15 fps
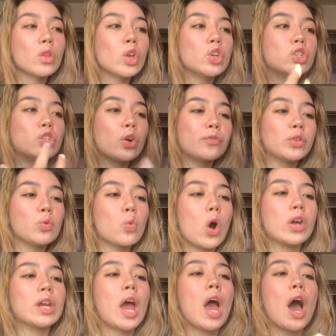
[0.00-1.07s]
So if you
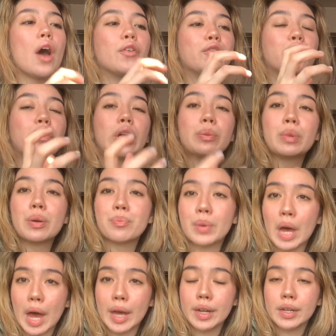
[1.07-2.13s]
want a firmer
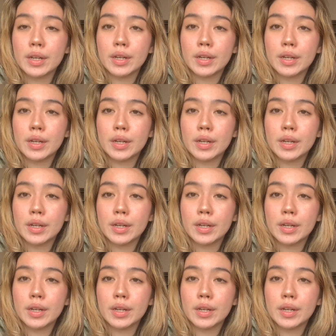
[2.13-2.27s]
butt